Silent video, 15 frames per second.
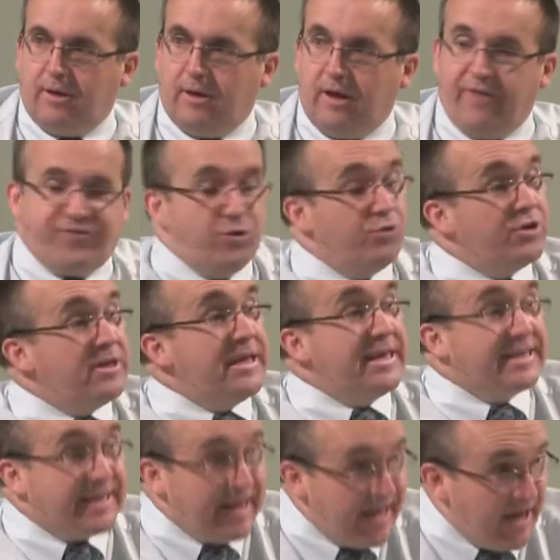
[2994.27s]
If you really
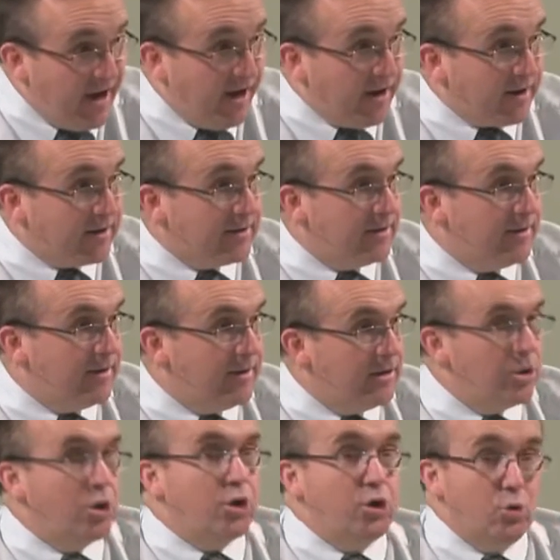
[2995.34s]
care,
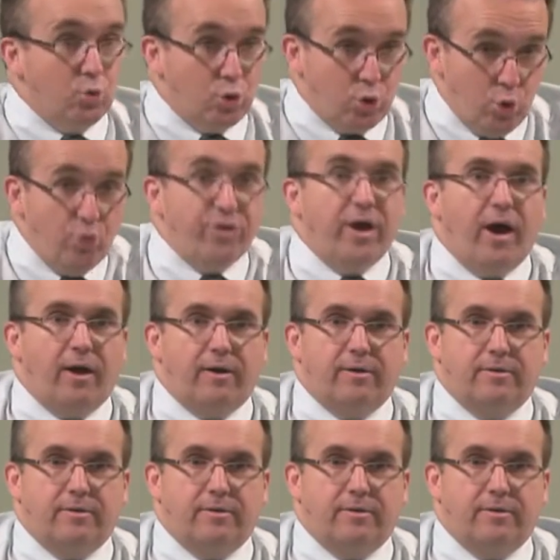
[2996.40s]
you'll go there.